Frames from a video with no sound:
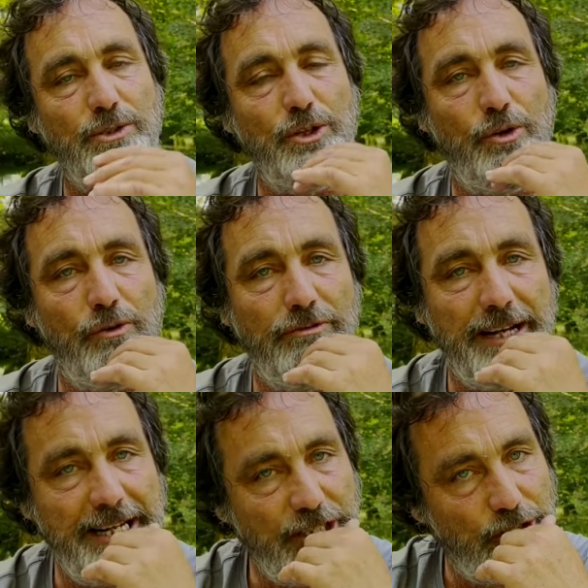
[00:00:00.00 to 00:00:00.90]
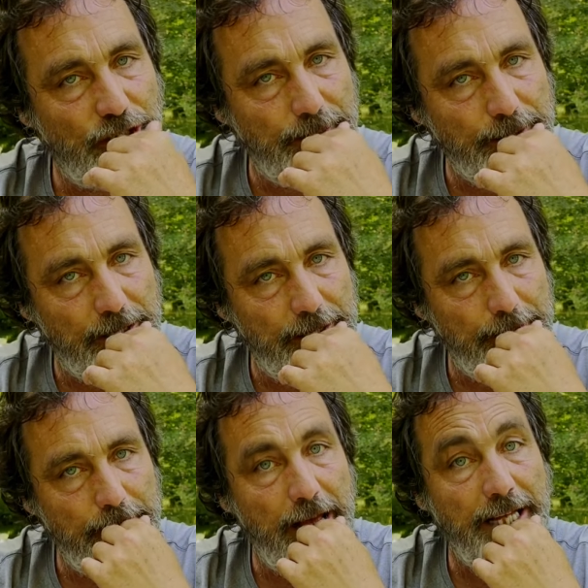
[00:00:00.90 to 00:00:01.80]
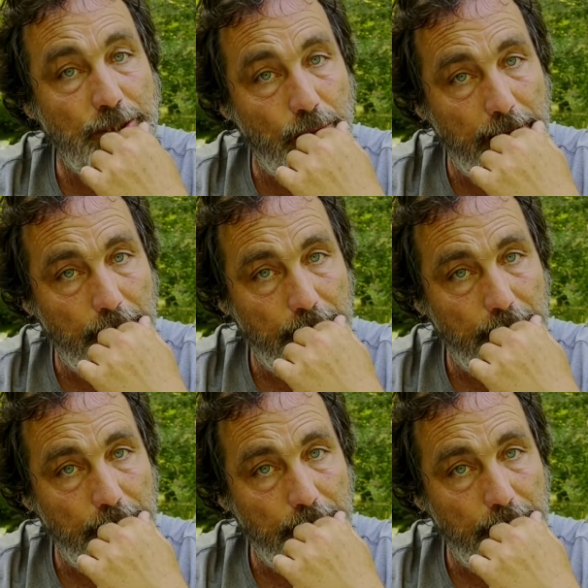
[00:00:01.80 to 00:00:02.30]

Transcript: on your relationship side as well.